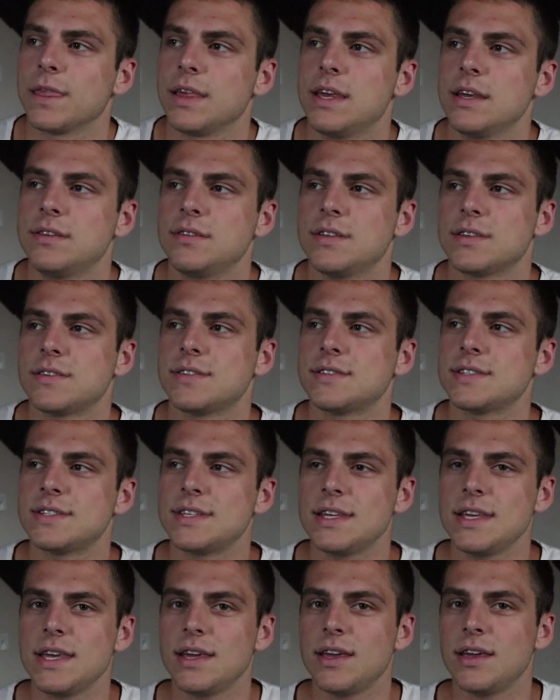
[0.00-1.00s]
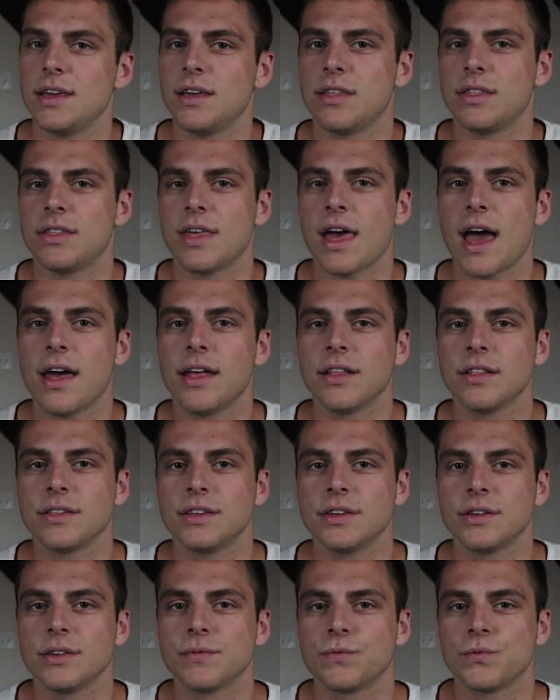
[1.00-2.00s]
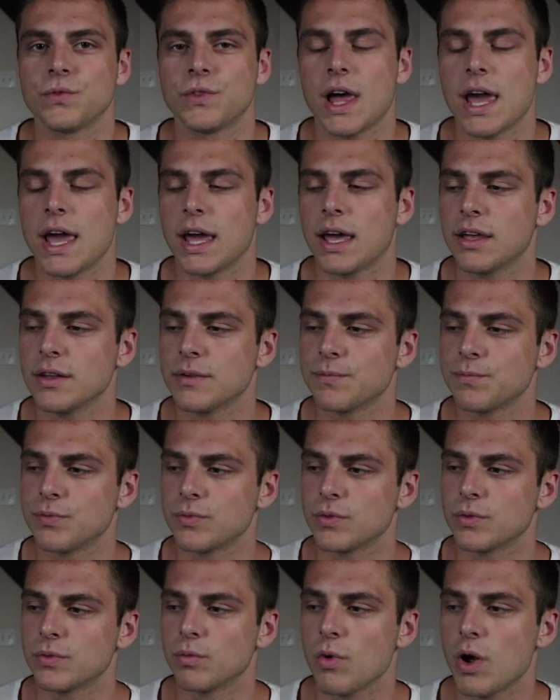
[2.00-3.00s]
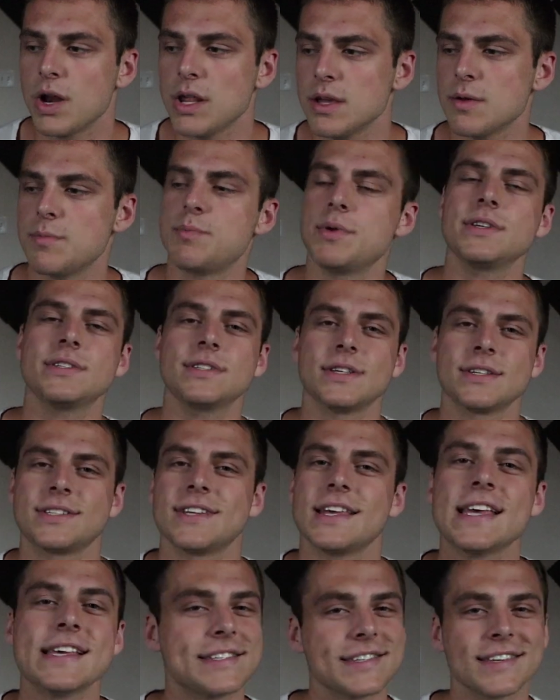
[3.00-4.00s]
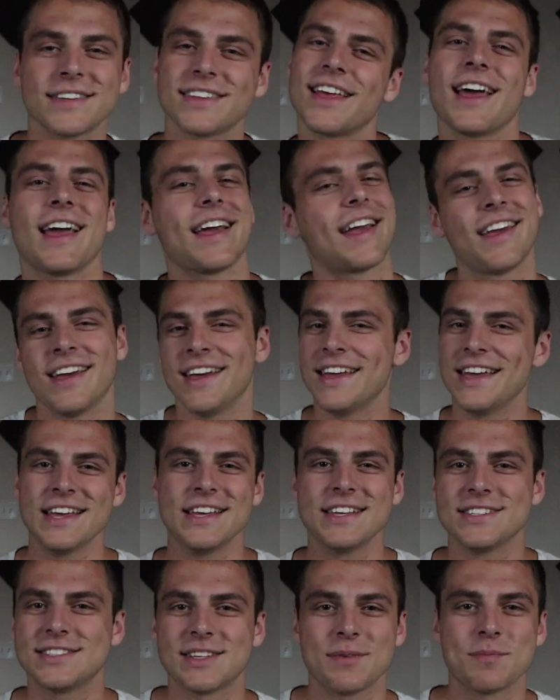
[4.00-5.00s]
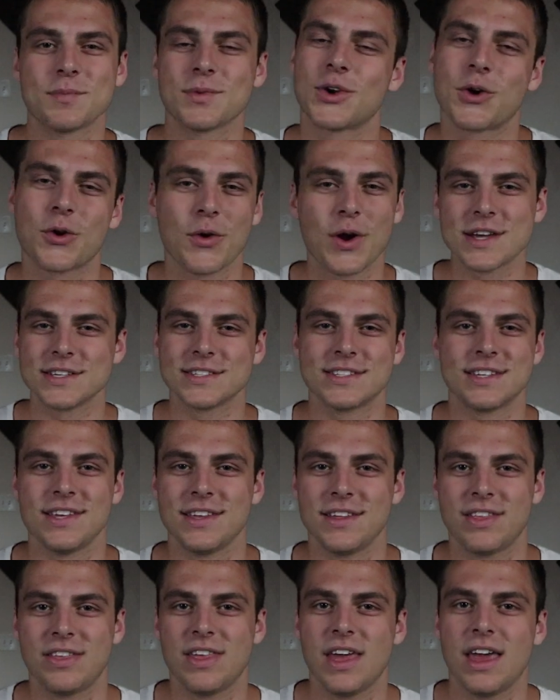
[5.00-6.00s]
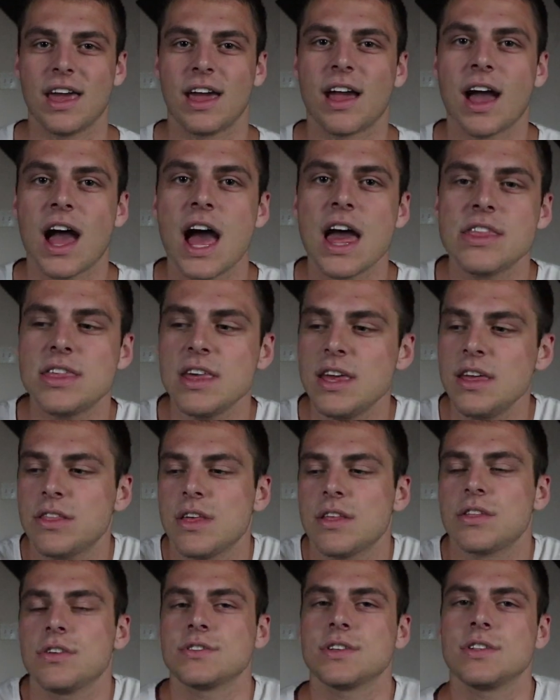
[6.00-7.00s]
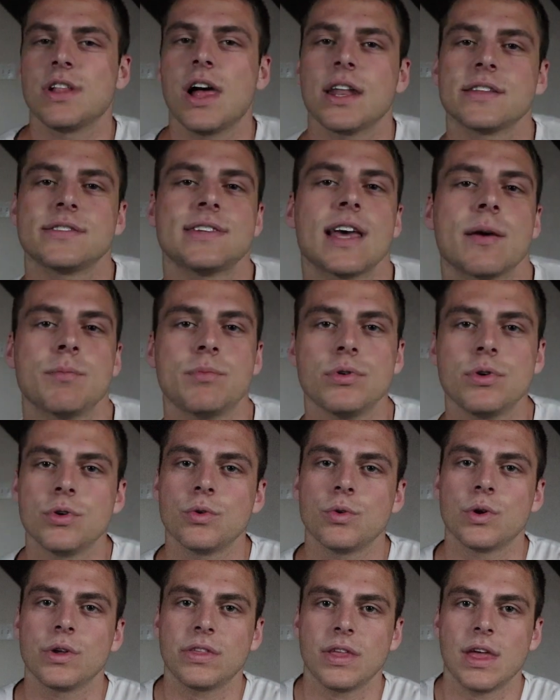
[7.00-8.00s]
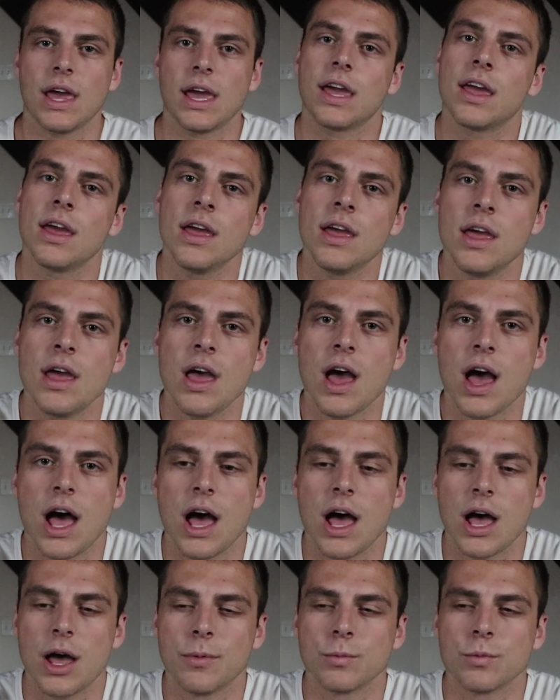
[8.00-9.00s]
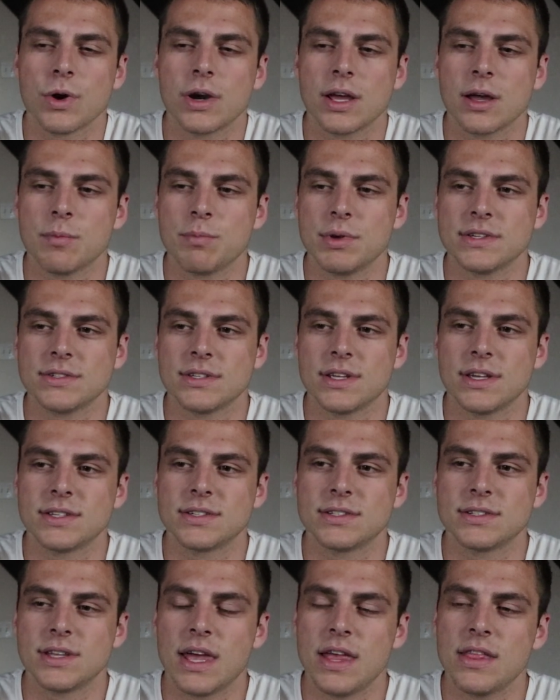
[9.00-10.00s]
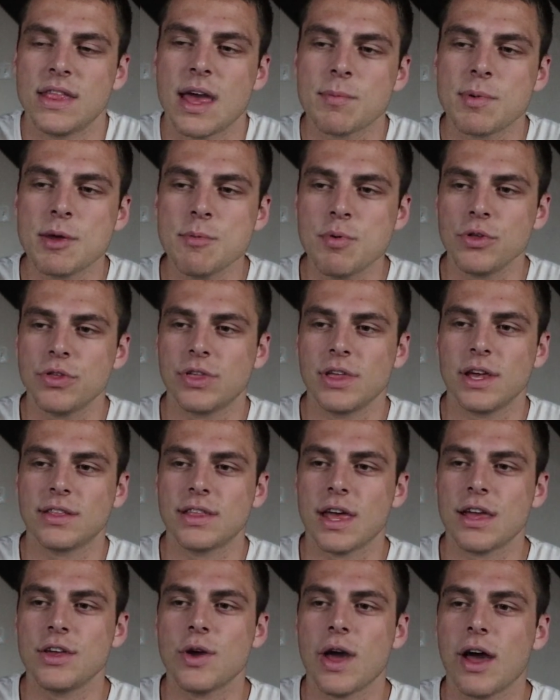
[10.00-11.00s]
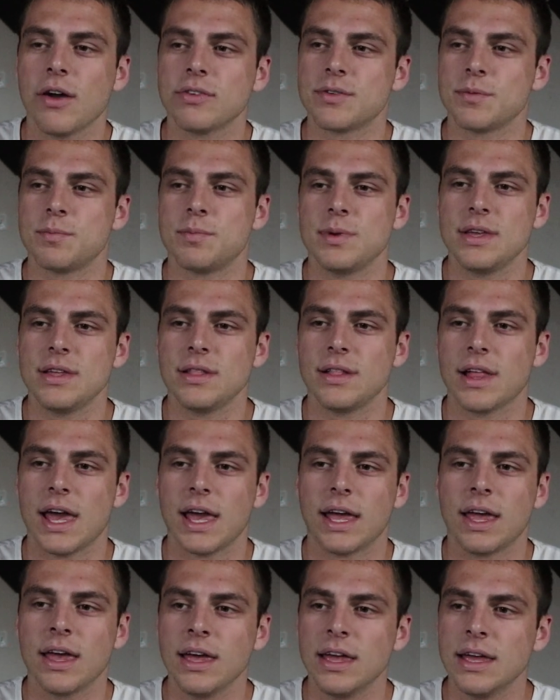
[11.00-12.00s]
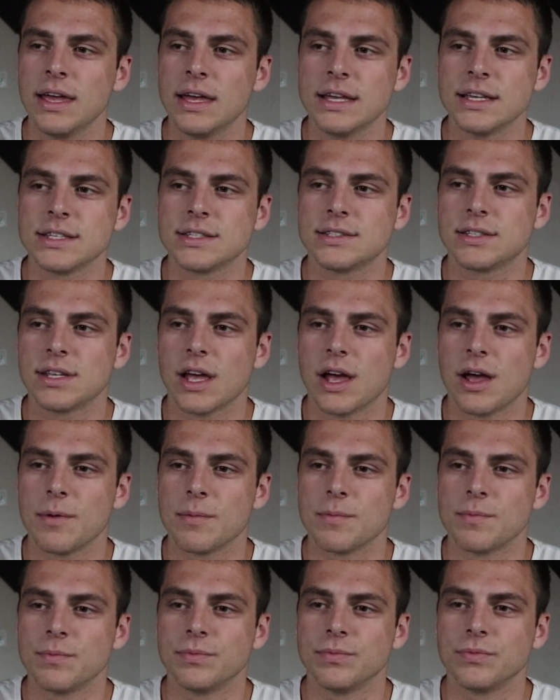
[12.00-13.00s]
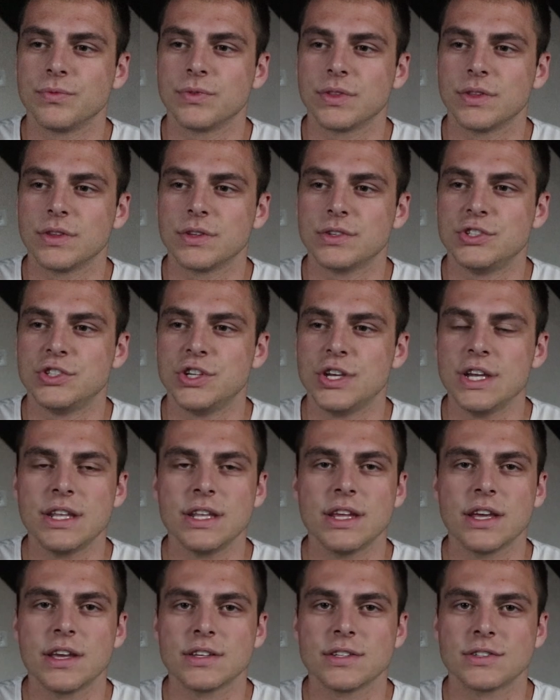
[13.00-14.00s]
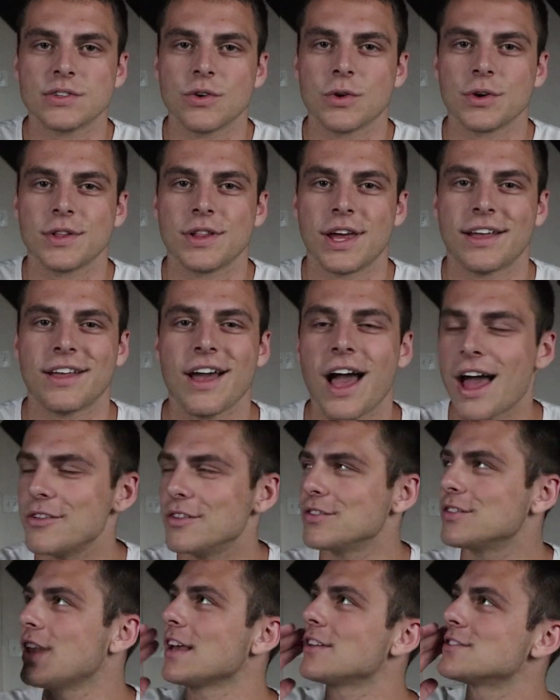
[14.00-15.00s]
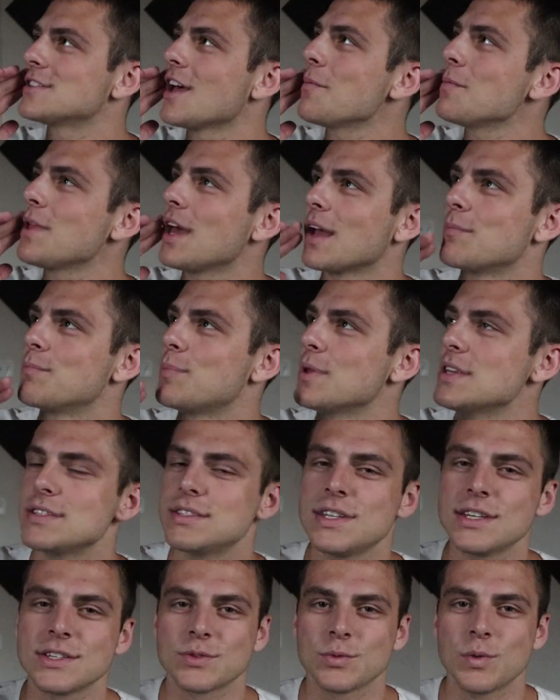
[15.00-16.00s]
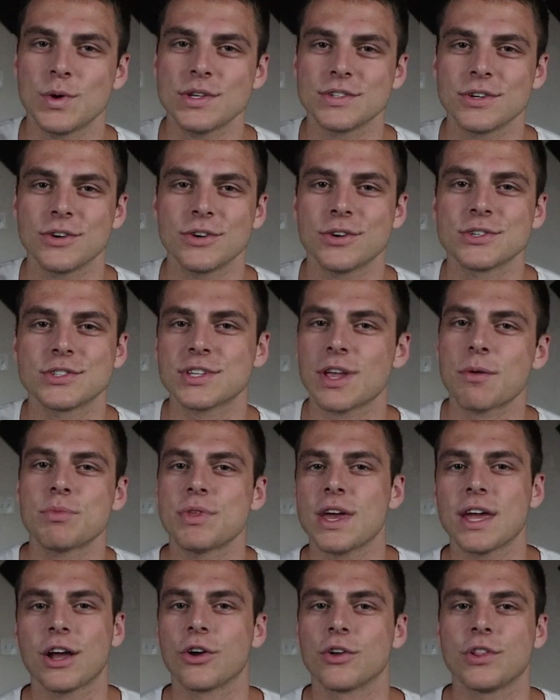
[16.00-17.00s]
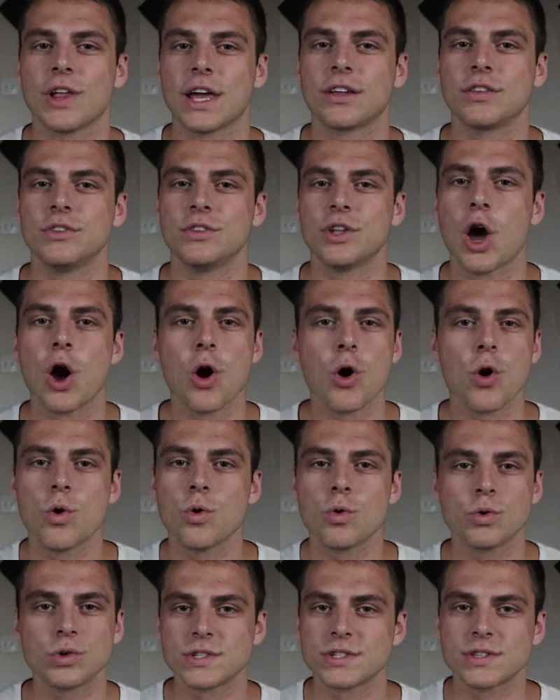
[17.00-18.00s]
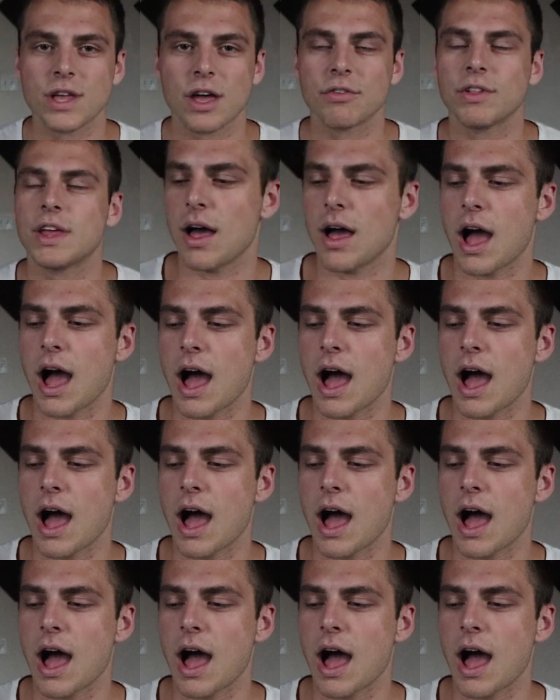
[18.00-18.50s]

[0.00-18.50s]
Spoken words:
get to see that like running a business isn't like some crazy thing. I think that there's a lot of taboo with like running a business, and that people think that you have to be like some genius or like some like business wizard or something, or like know stuff.